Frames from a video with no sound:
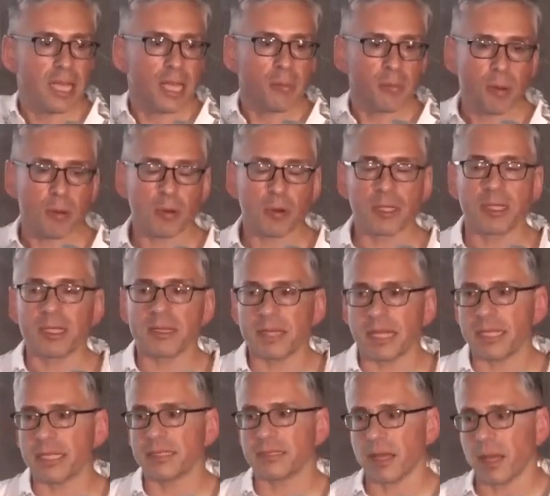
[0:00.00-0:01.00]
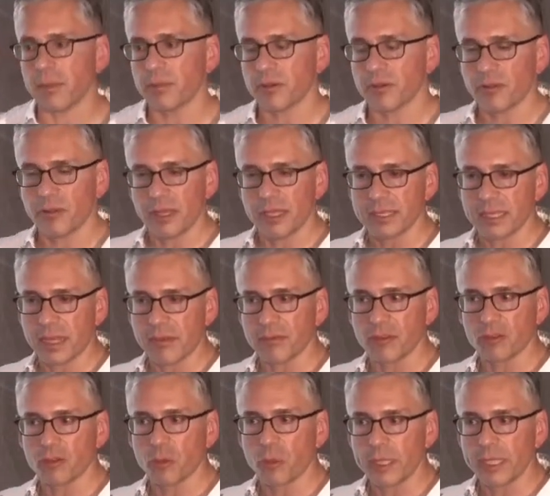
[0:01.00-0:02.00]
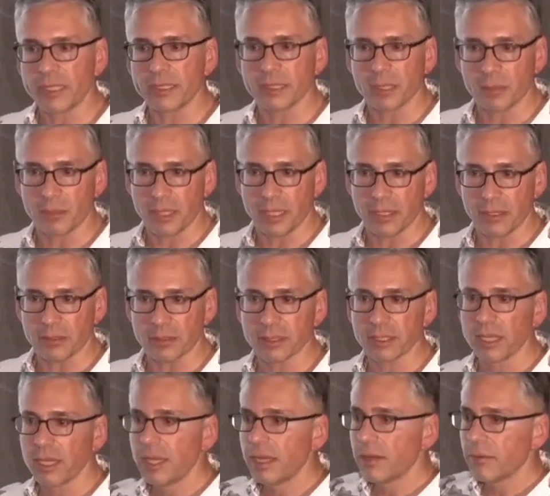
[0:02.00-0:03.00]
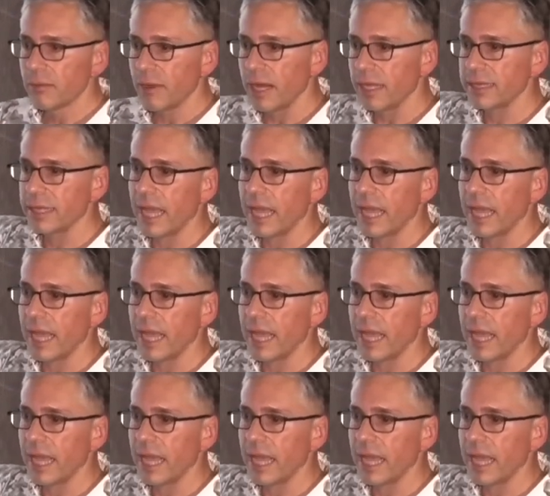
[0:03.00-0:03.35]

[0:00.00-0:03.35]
but we're in the late adopter phase after 20 some years, right?